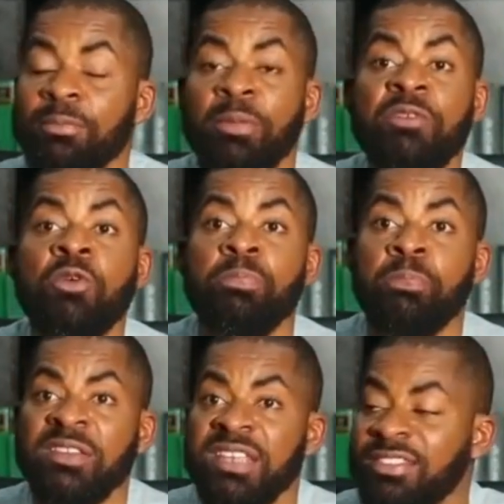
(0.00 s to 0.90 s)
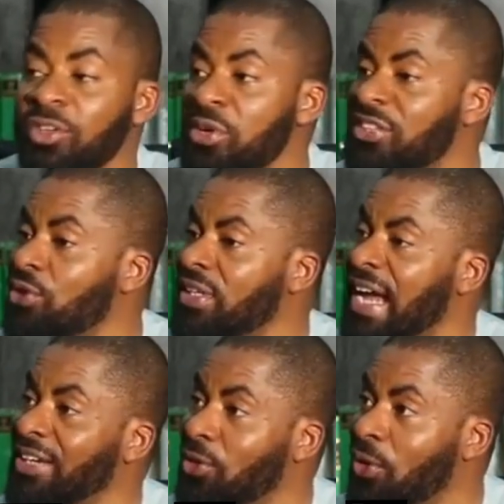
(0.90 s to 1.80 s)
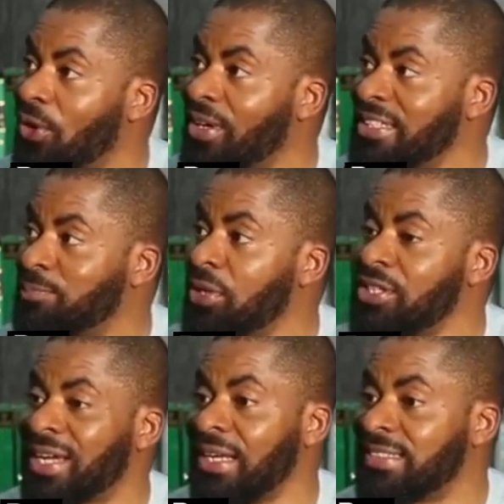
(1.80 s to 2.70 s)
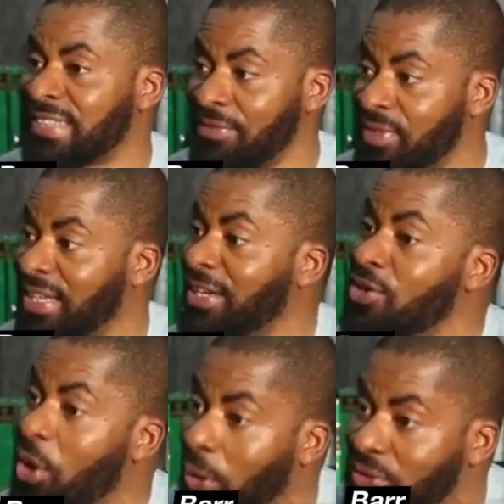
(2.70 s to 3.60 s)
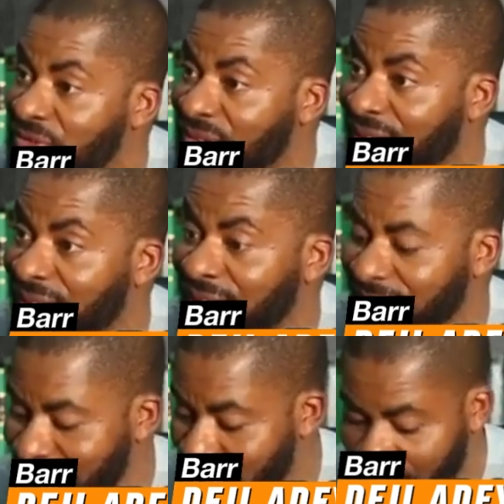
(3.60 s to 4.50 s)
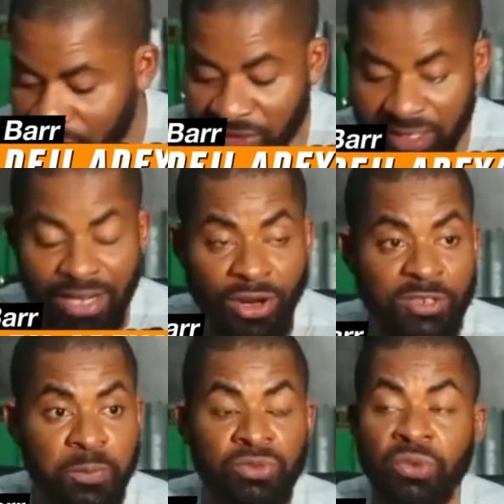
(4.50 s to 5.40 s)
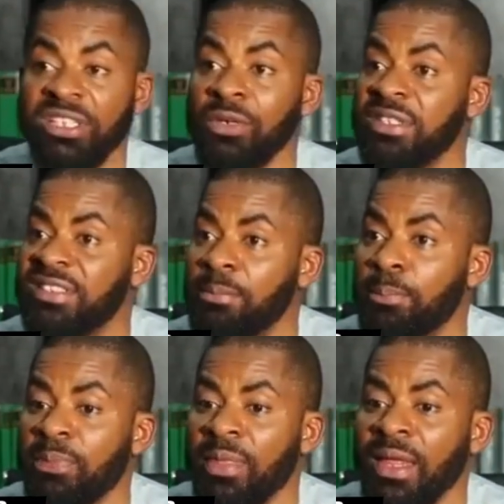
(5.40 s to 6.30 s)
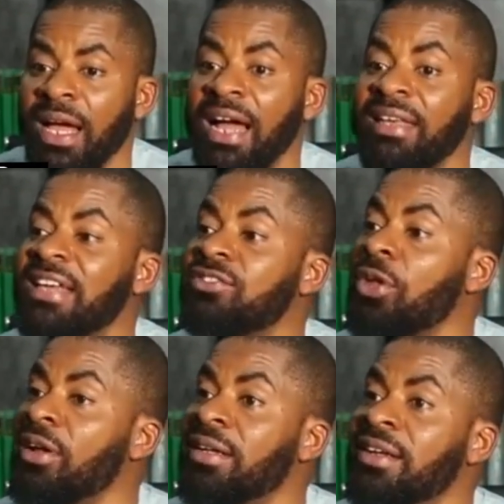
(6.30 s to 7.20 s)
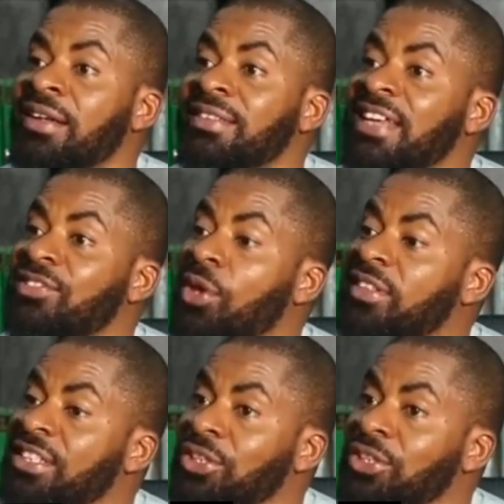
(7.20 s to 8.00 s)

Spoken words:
Even President Tinubu is not that dull. He's politically savvy. He knows. He's just using a long spoon to deal with him. And there's nothing